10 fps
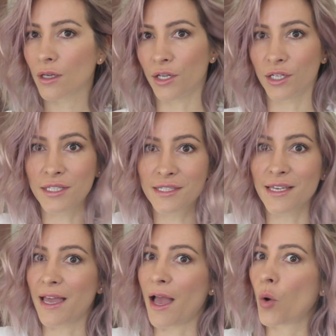And you can
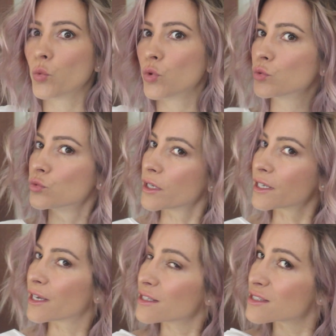see how
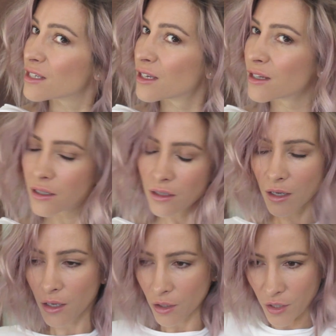it gets
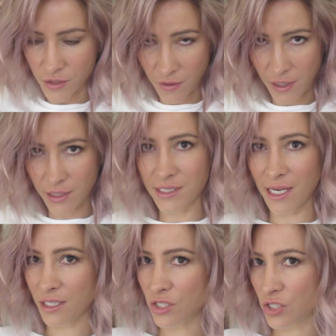because of this
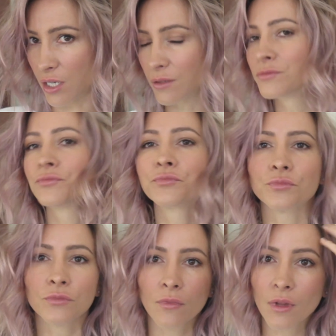texture,
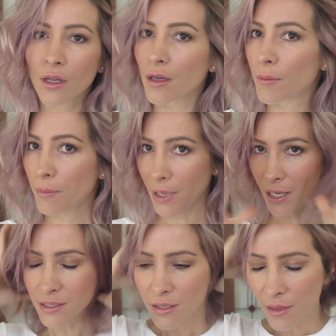
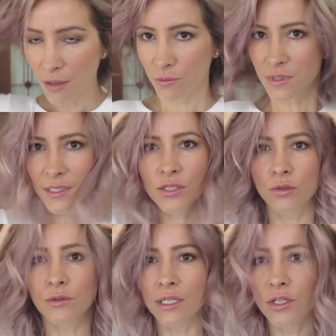but that will
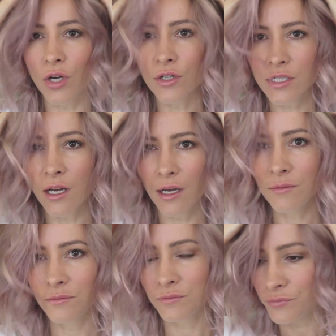settle in no time.